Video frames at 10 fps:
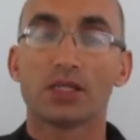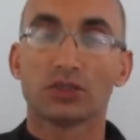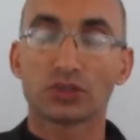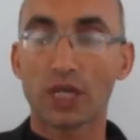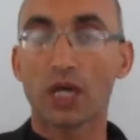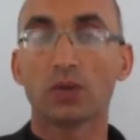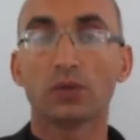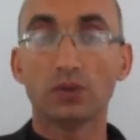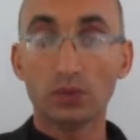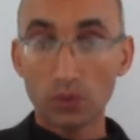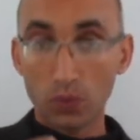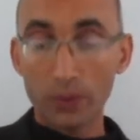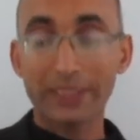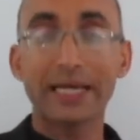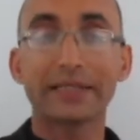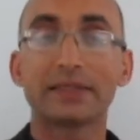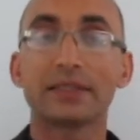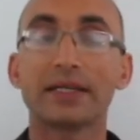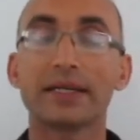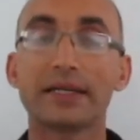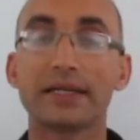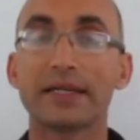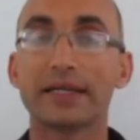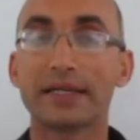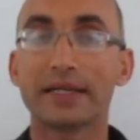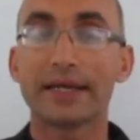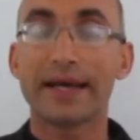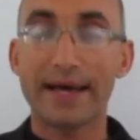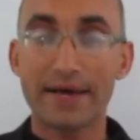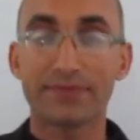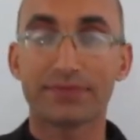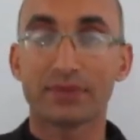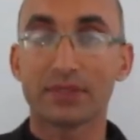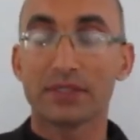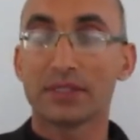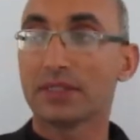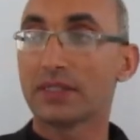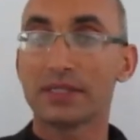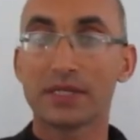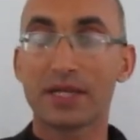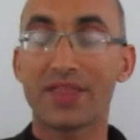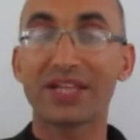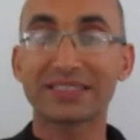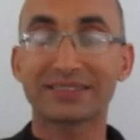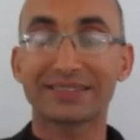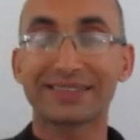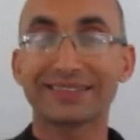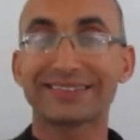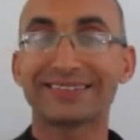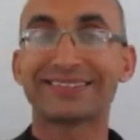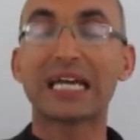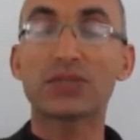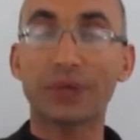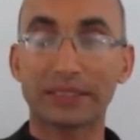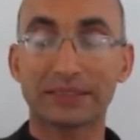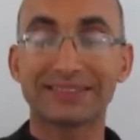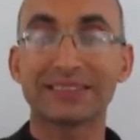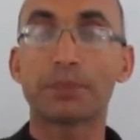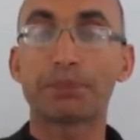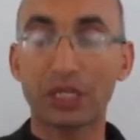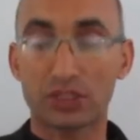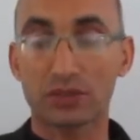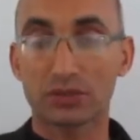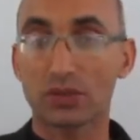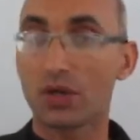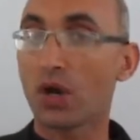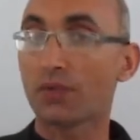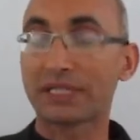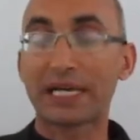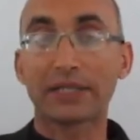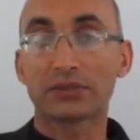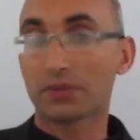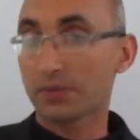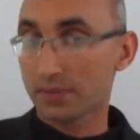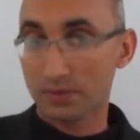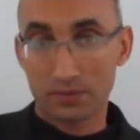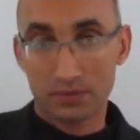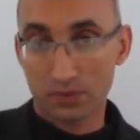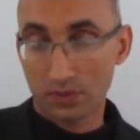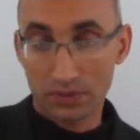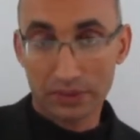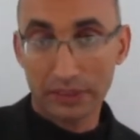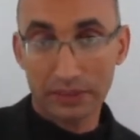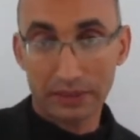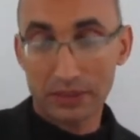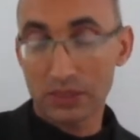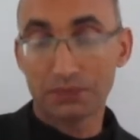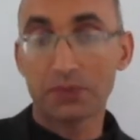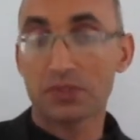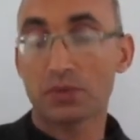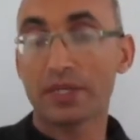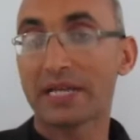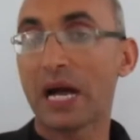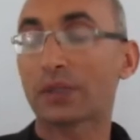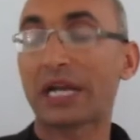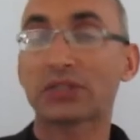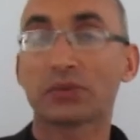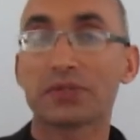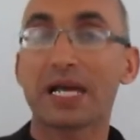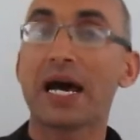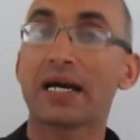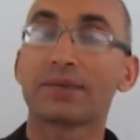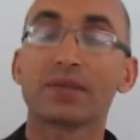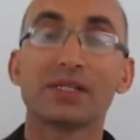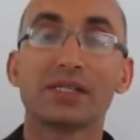So, we can have that direct depiction of characters. It's the first way how characters are